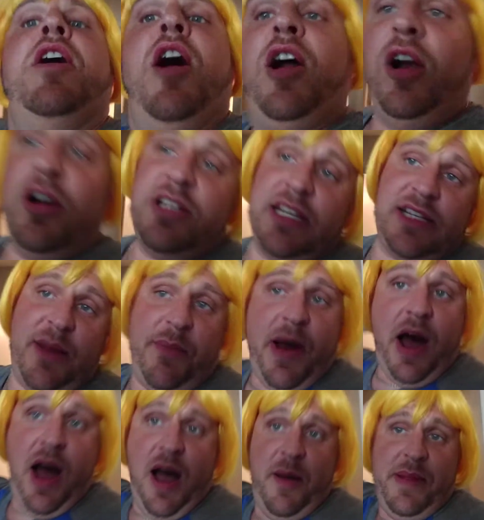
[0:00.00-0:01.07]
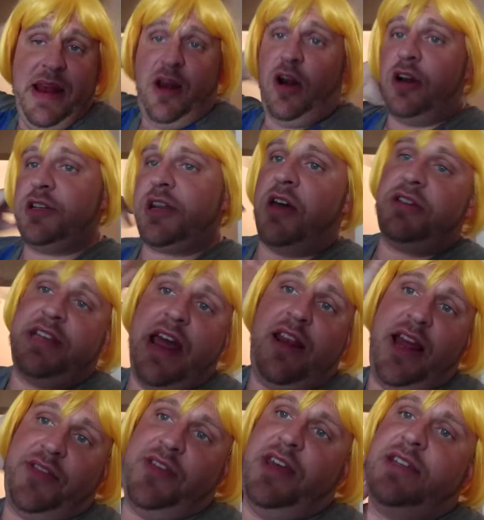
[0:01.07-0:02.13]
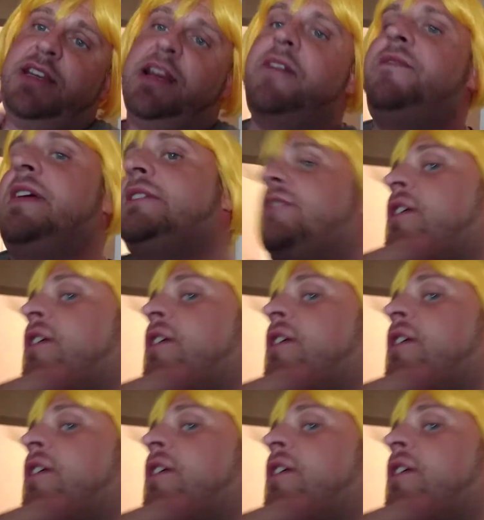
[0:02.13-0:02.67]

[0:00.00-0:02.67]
Hers is a bob and hers goes down like this and it fits